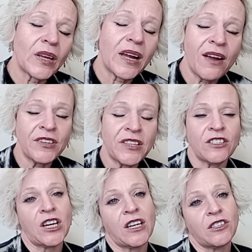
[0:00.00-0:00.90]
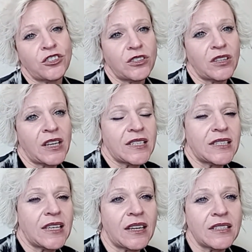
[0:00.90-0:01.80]
Everything changed. Like I
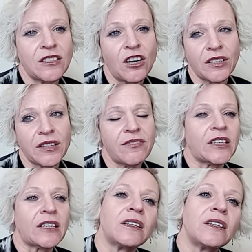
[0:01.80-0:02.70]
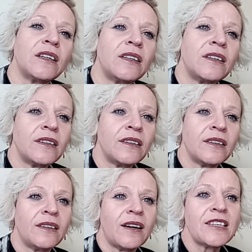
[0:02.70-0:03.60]
said, I started living.
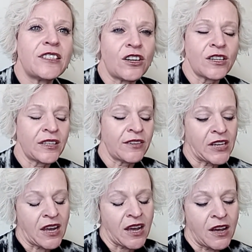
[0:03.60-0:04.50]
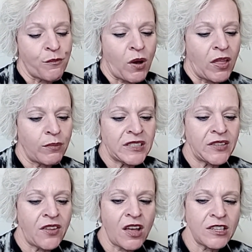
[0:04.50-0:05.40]
While I was in
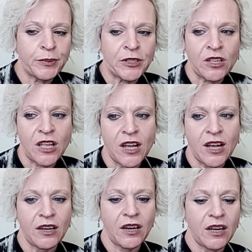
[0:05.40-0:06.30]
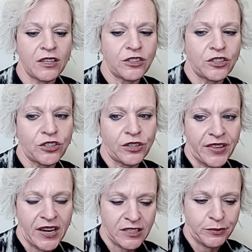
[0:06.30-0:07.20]
the hospital during
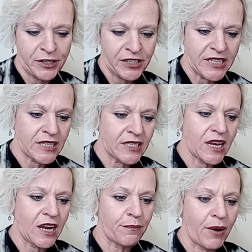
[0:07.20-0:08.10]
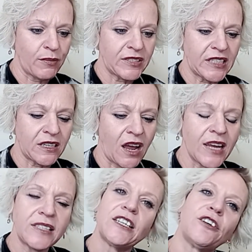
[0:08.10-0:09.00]
that experience, I was in
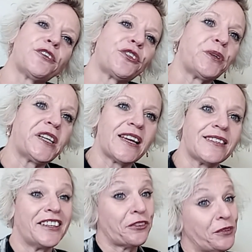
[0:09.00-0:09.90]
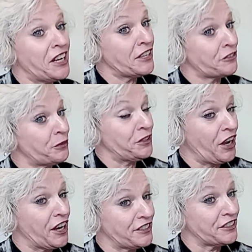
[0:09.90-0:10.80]
ICU for 3 days, 3 days and 3
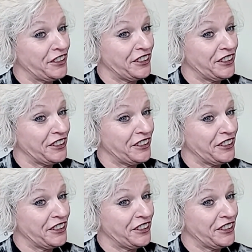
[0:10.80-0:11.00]
nights.